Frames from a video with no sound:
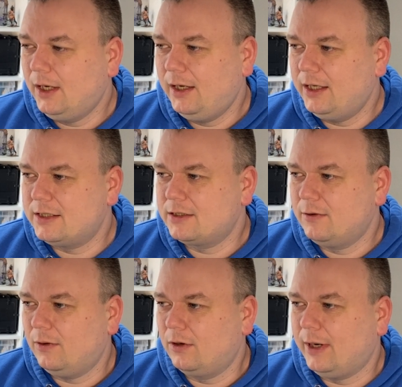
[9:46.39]
It's
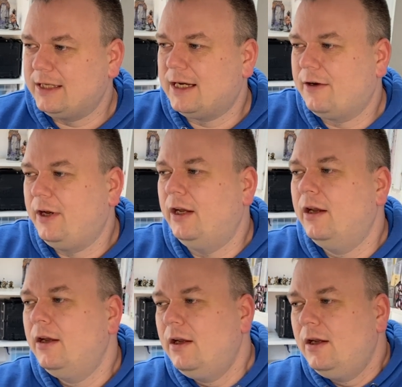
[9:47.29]
quite sad, really.
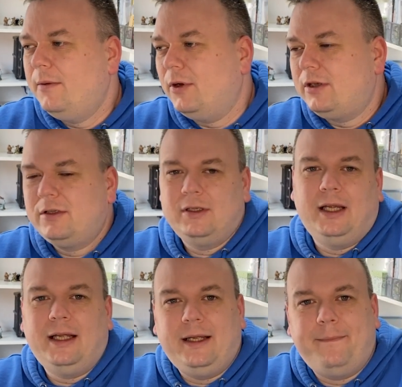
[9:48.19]
But
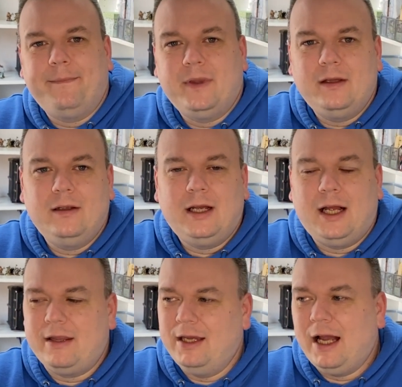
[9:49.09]
I
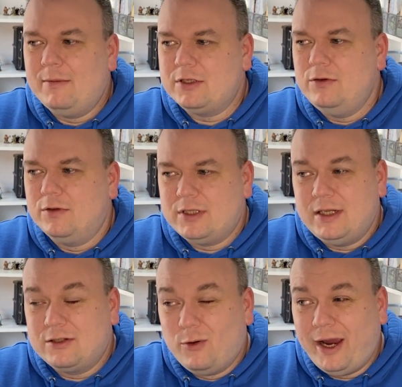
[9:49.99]
think Amazon knows that
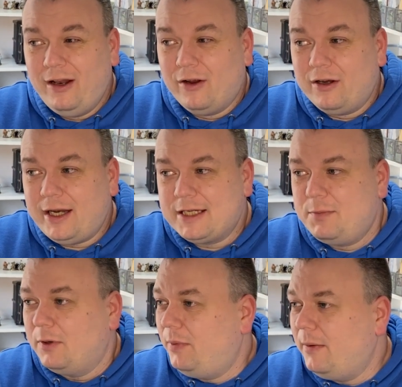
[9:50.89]
there's quite a lot of
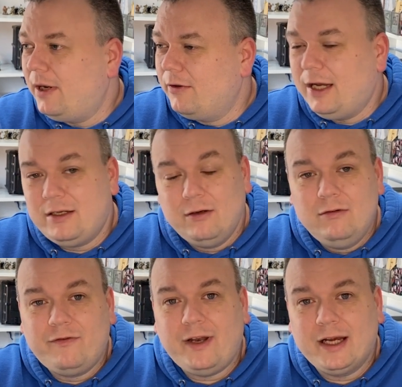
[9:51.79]
desperate people out there
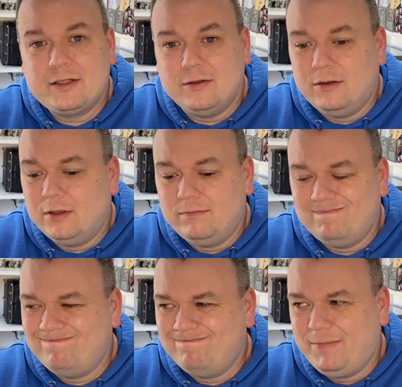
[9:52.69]
doing Flex, so
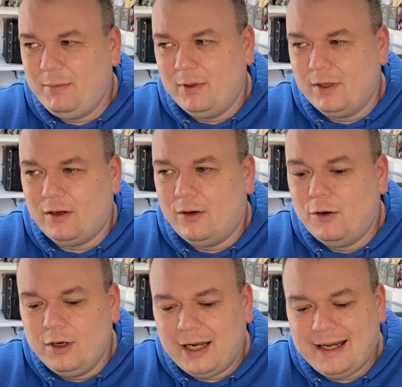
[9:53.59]
people are
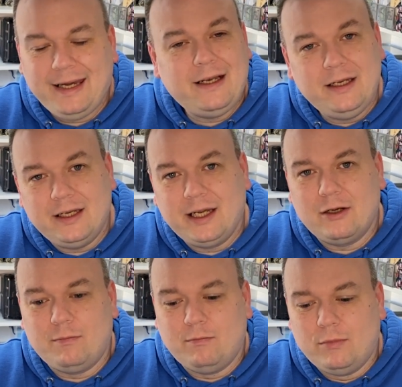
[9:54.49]
unlikely to kick
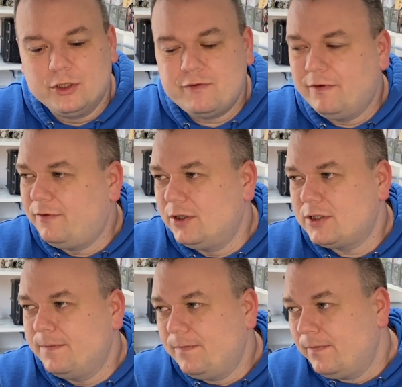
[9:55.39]
up much of a fuss.